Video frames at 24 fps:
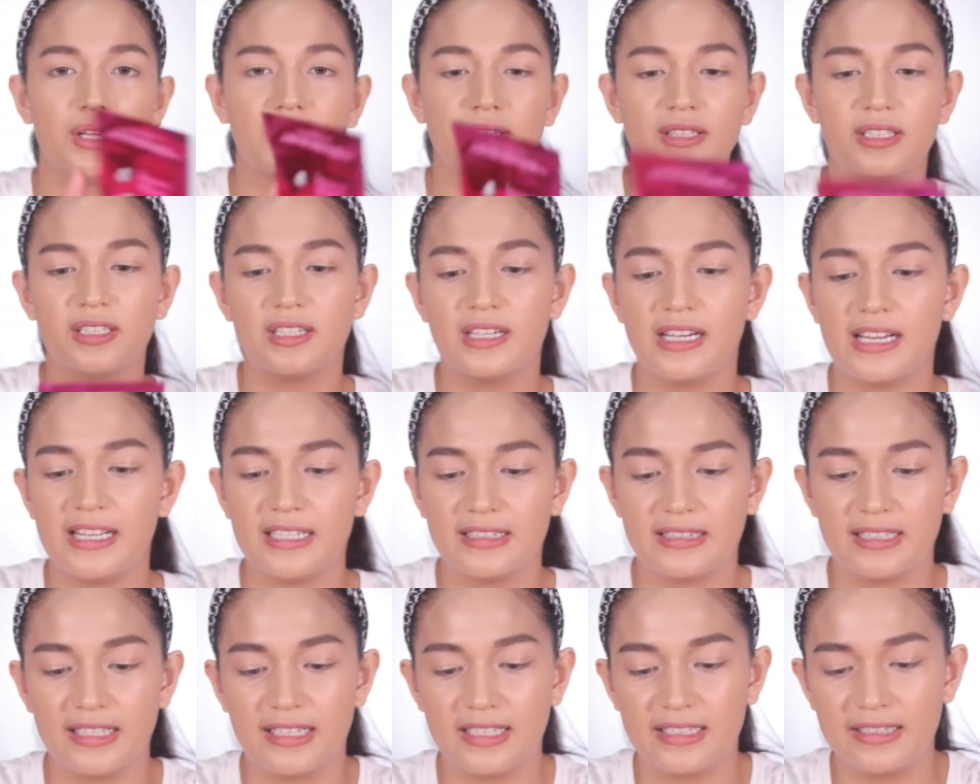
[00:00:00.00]

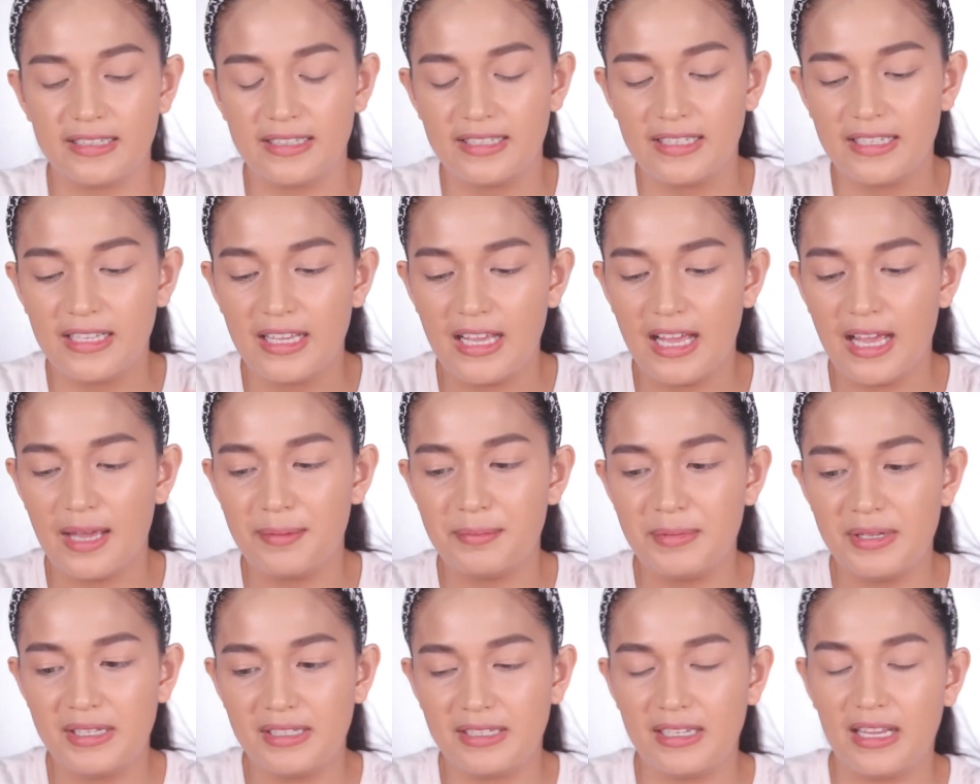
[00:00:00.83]
underrated. I
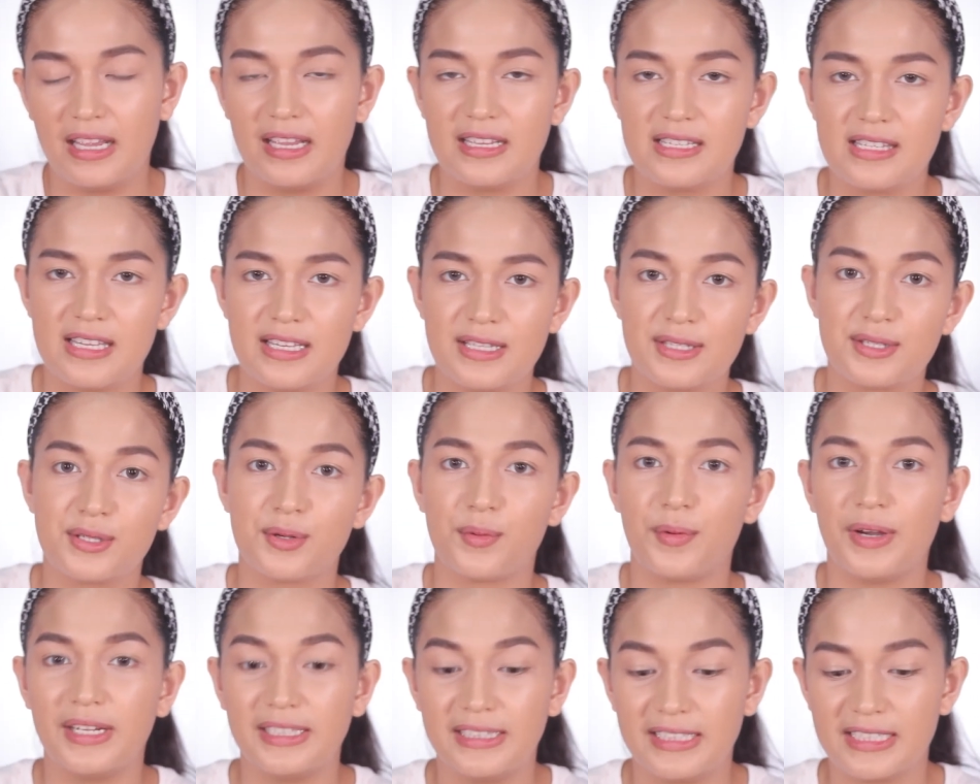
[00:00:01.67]
mean, yes, it's
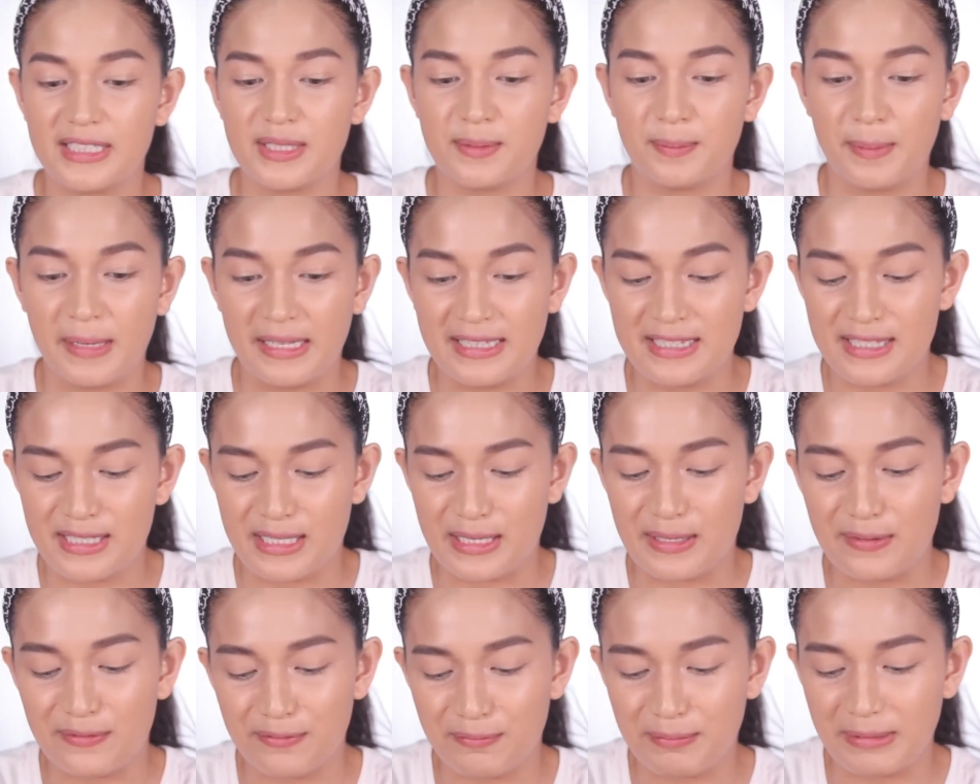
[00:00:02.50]
quite
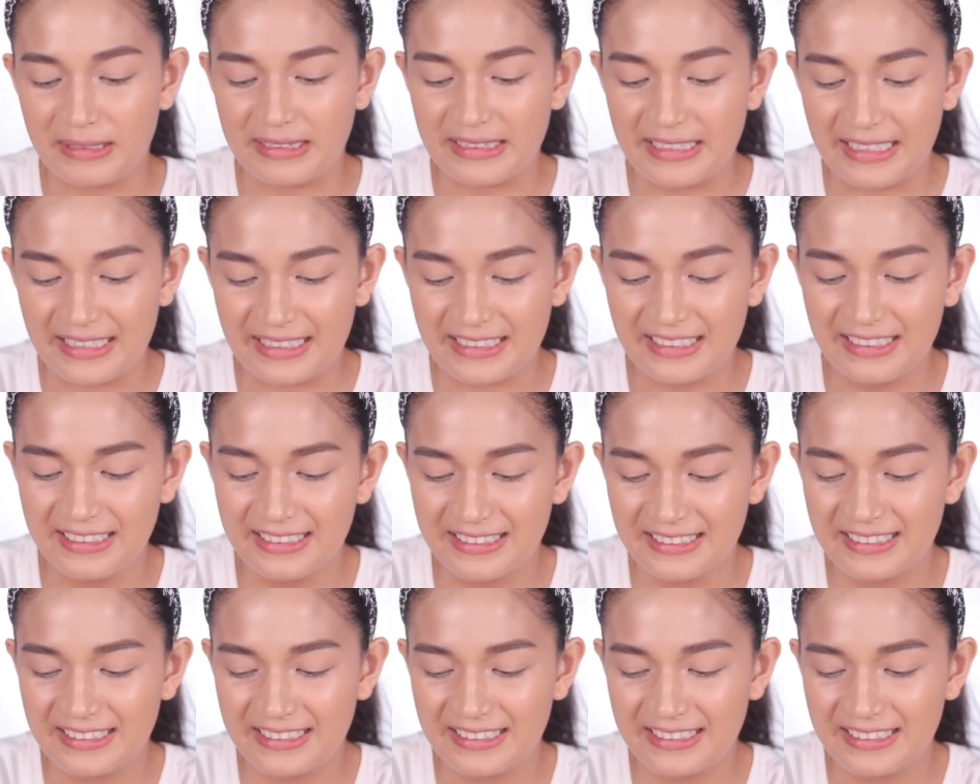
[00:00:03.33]
expensive, but then